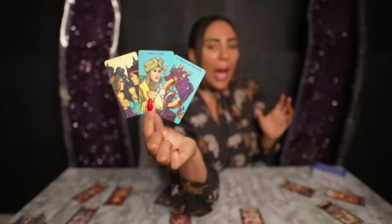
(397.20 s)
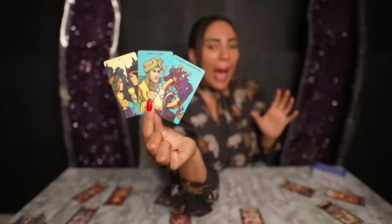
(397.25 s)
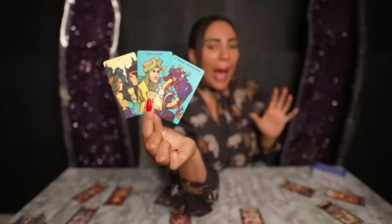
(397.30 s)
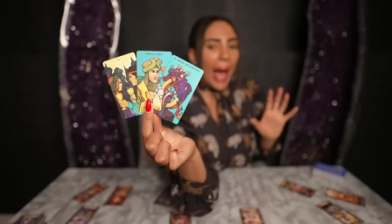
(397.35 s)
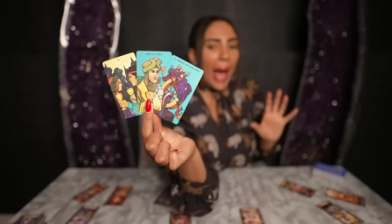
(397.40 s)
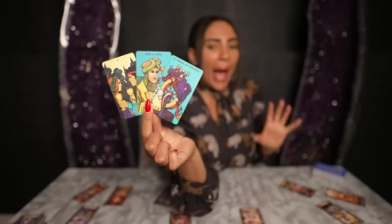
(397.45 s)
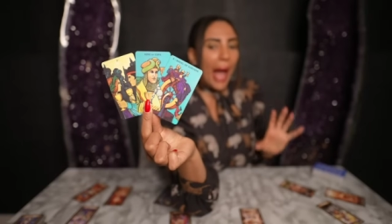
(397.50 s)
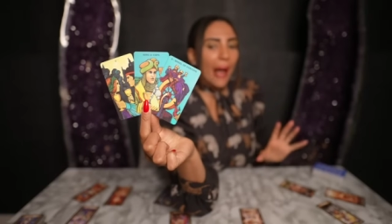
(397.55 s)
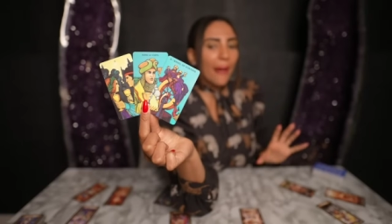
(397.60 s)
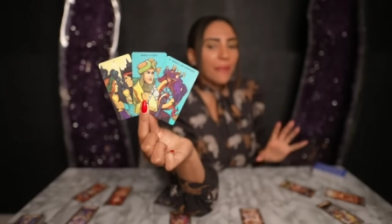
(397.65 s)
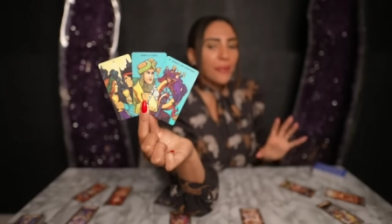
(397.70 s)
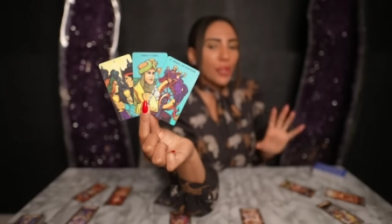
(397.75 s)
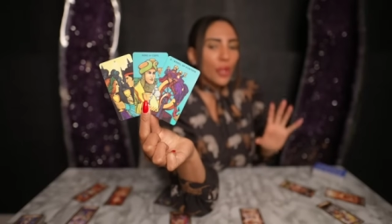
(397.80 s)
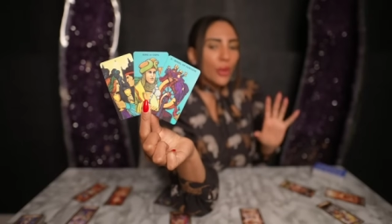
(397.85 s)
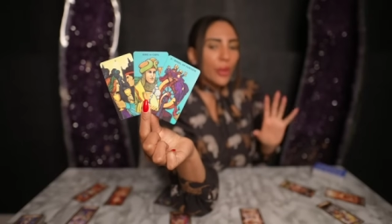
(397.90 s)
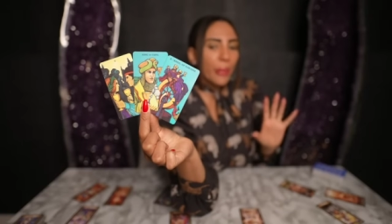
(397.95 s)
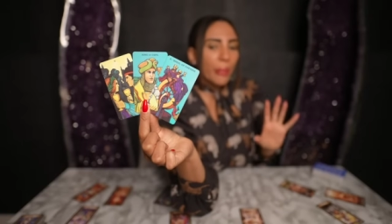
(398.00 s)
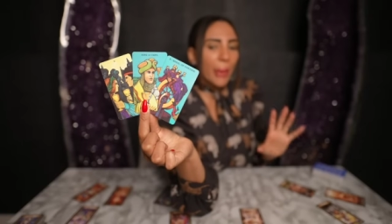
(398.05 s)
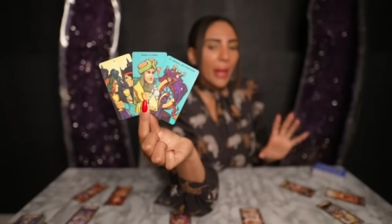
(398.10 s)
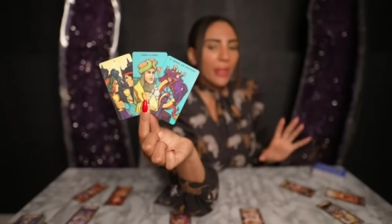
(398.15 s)

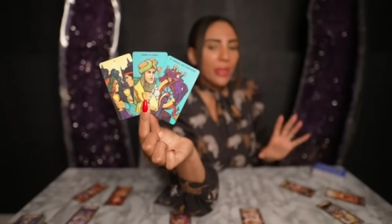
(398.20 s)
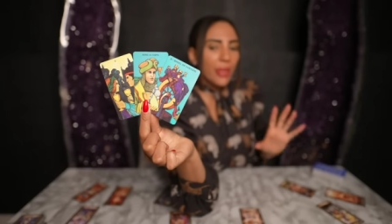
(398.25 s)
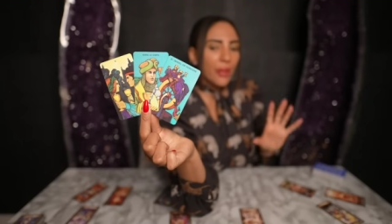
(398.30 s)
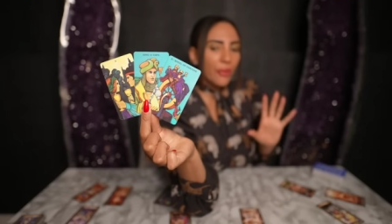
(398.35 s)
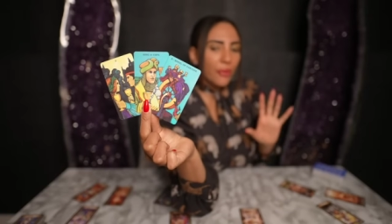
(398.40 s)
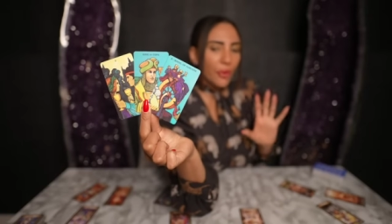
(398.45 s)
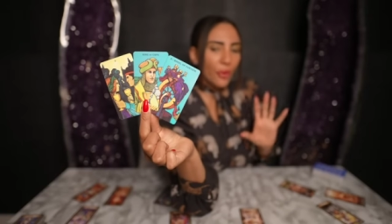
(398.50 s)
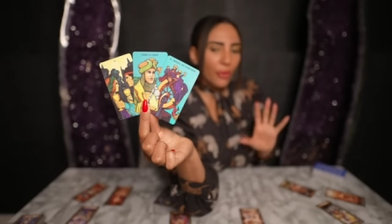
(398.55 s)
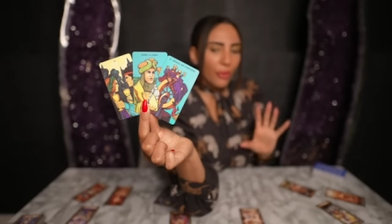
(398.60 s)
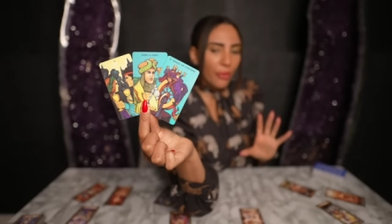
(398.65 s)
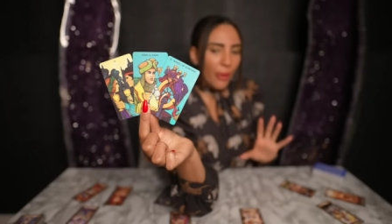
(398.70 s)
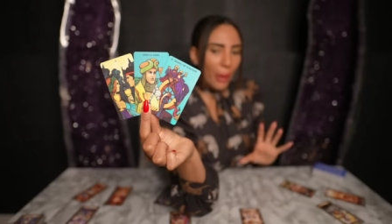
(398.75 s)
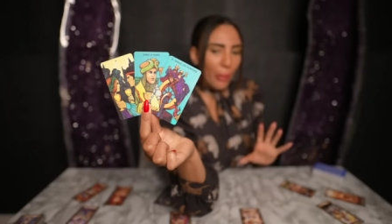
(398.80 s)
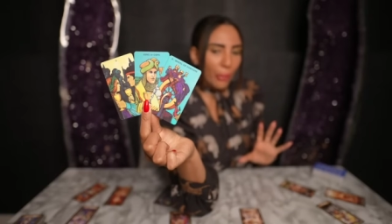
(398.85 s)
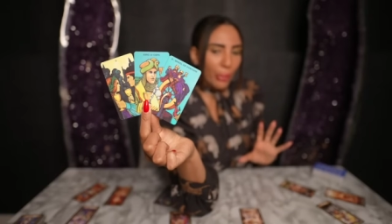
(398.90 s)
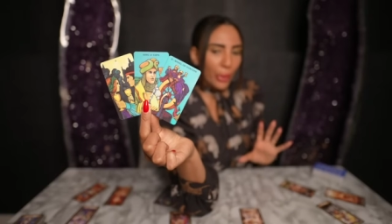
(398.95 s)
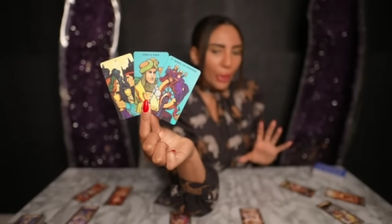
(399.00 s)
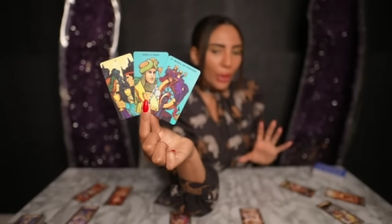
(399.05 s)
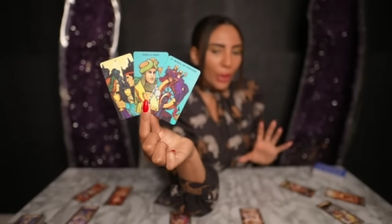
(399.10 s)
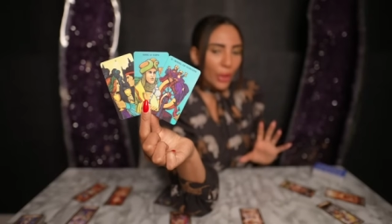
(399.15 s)
after the month of
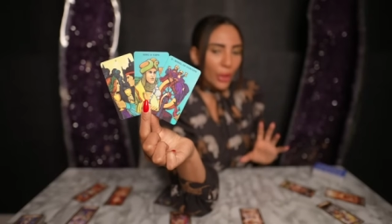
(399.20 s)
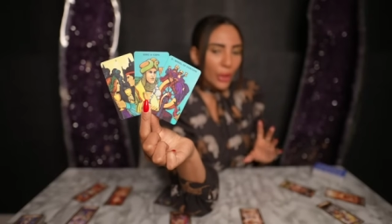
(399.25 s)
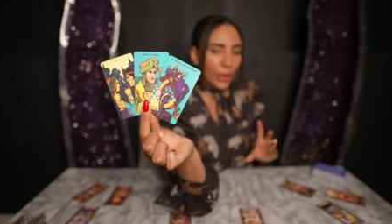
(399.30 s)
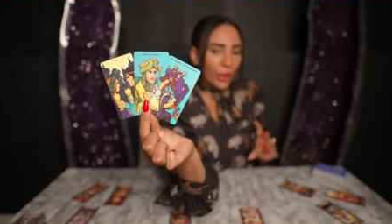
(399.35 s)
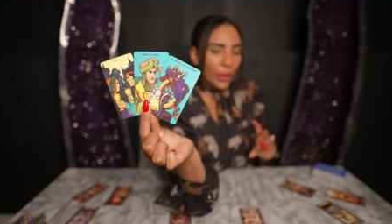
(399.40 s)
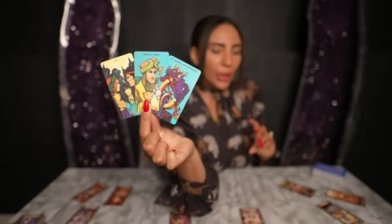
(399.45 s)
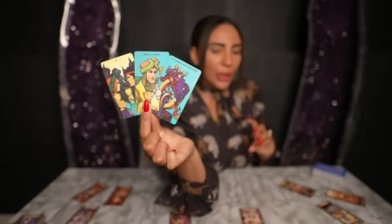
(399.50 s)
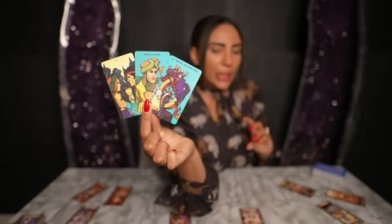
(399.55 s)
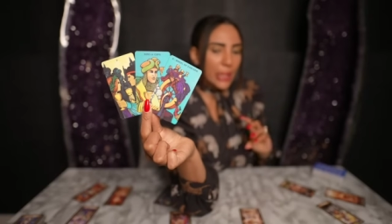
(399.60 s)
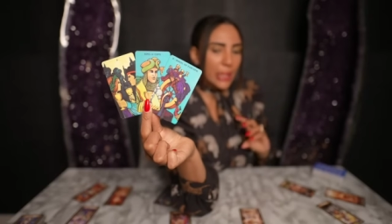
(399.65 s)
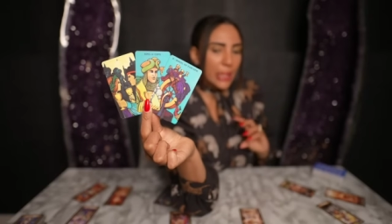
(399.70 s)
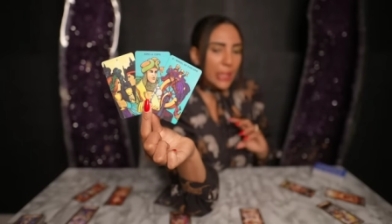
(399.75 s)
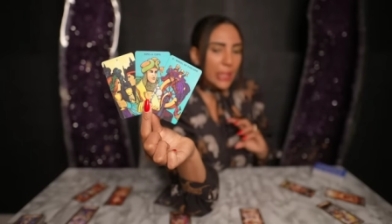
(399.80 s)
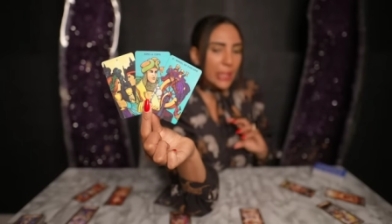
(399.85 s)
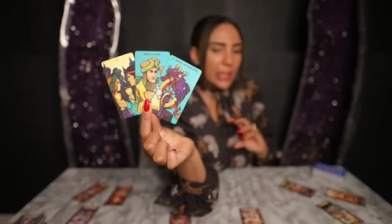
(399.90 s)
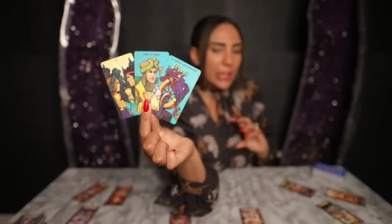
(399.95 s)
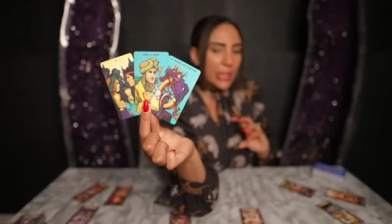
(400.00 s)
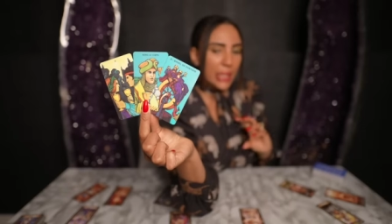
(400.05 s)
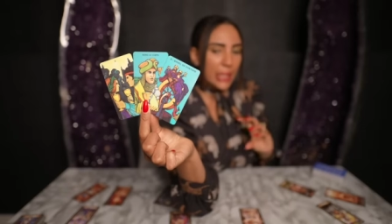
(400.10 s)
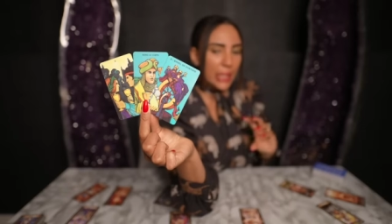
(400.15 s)
November, you're going to see a
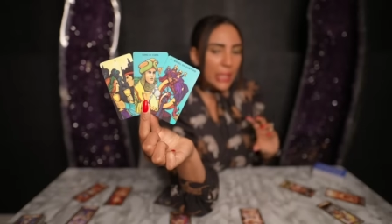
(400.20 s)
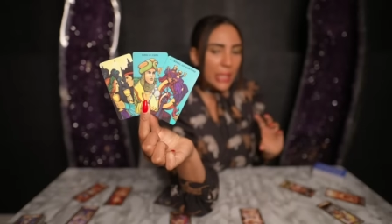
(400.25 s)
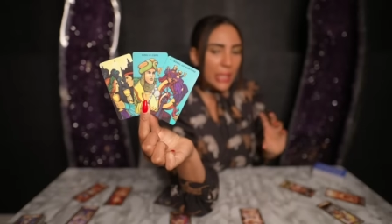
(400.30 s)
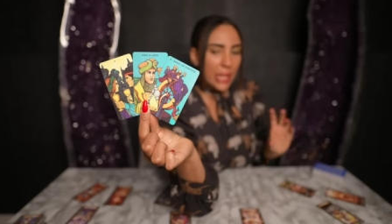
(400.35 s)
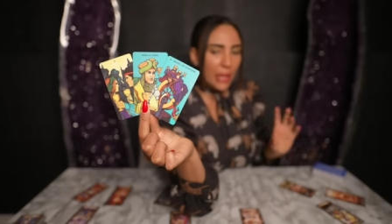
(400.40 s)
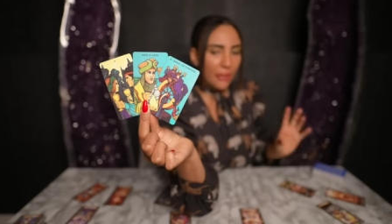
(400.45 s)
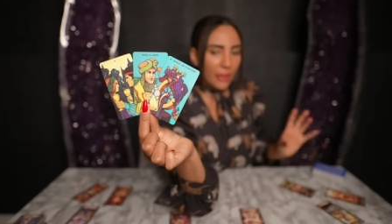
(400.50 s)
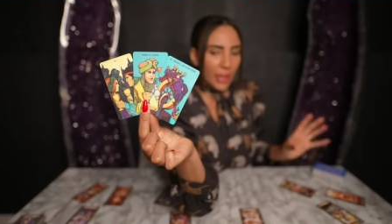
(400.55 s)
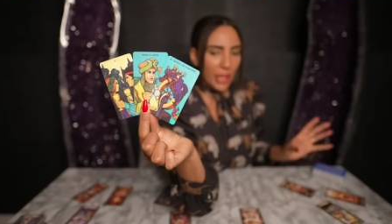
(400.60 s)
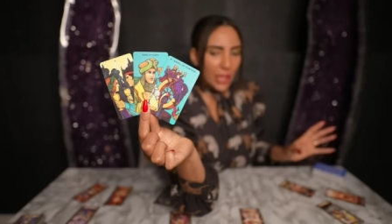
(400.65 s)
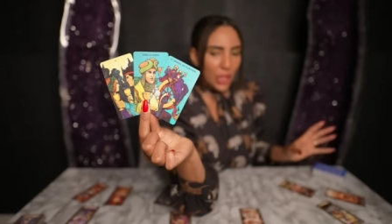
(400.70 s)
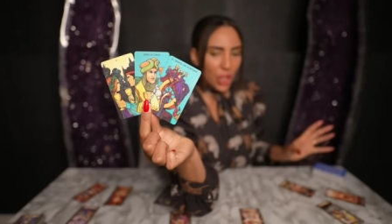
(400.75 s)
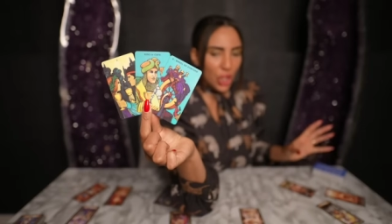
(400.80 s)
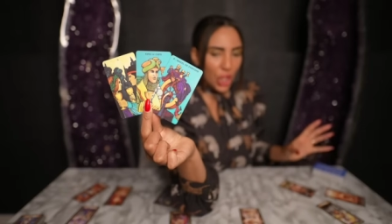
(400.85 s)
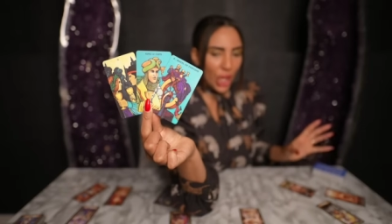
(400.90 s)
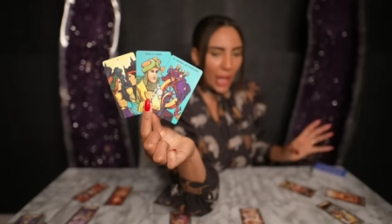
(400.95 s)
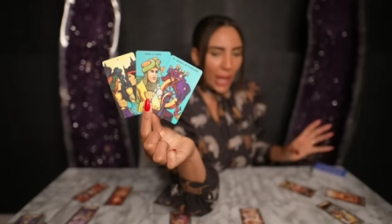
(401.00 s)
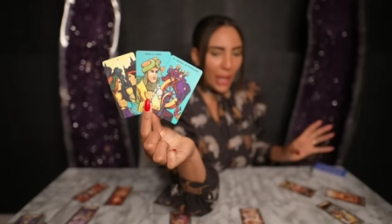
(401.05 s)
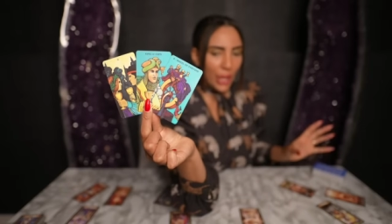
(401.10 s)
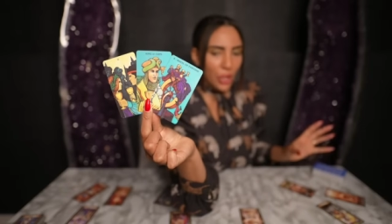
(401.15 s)
significant
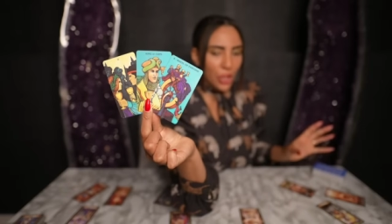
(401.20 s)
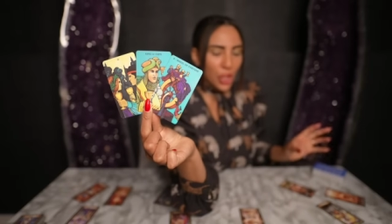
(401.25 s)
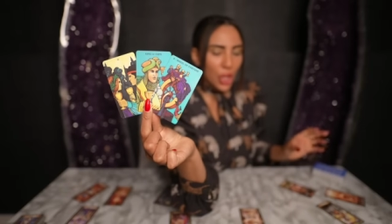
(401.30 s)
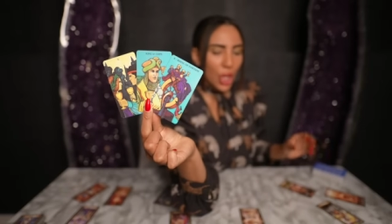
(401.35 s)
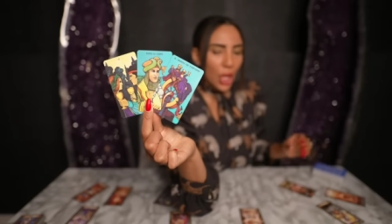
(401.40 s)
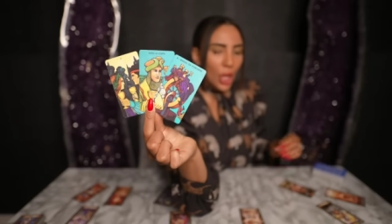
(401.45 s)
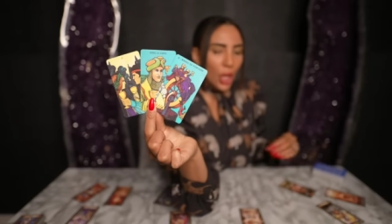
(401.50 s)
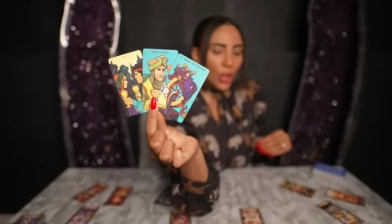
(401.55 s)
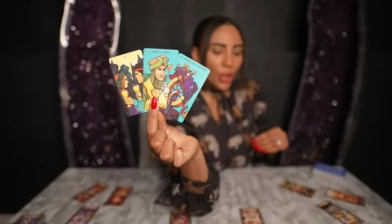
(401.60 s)
change.